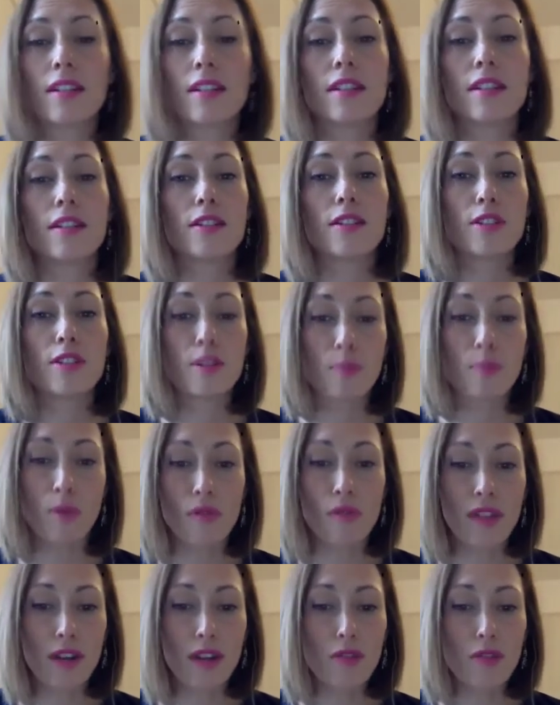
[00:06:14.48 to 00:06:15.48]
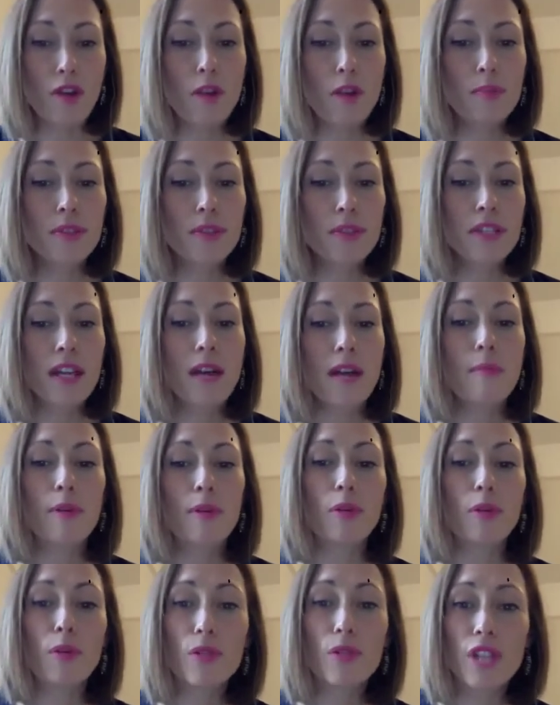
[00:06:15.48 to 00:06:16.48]
to support their crops, but
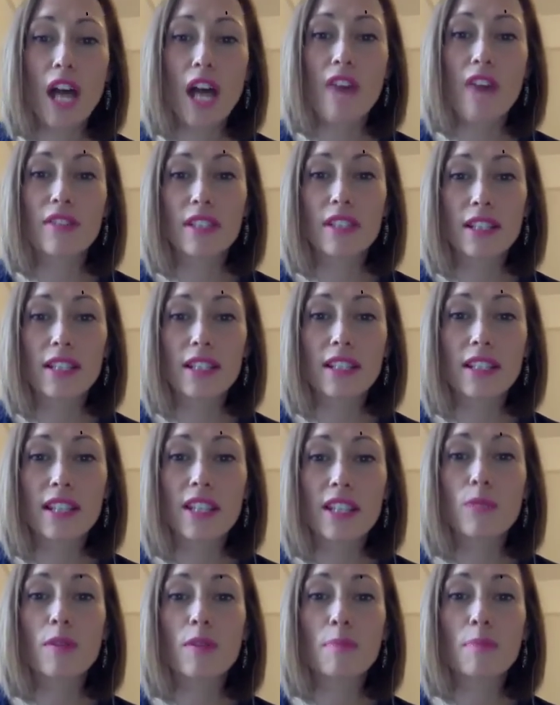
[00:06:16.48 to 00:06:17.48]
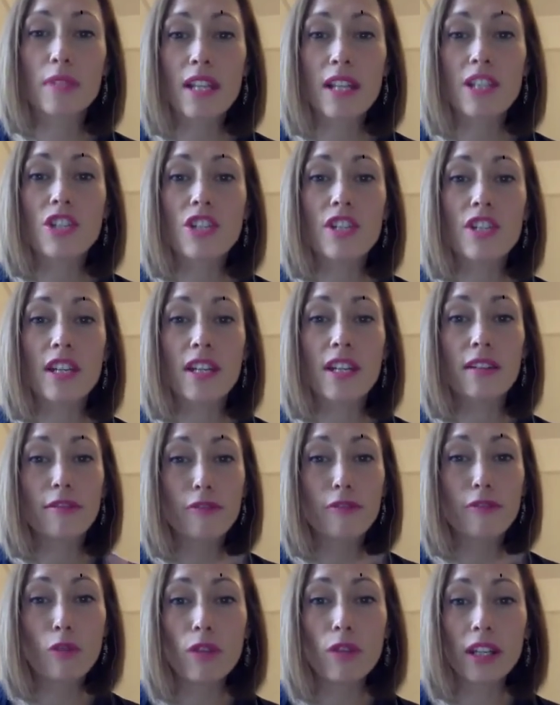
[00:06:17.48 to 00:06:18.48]
are also having to contend with potentially
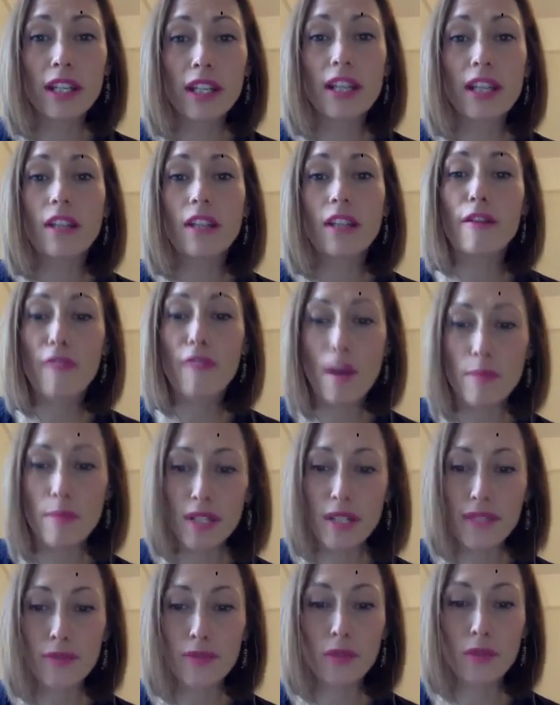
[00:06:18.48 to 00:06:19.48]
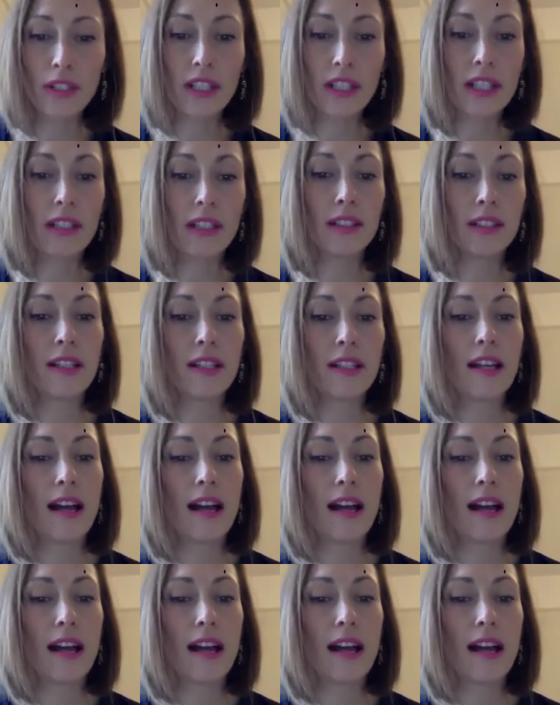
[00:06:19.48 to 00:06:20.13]
falling ill, or their families falling ill.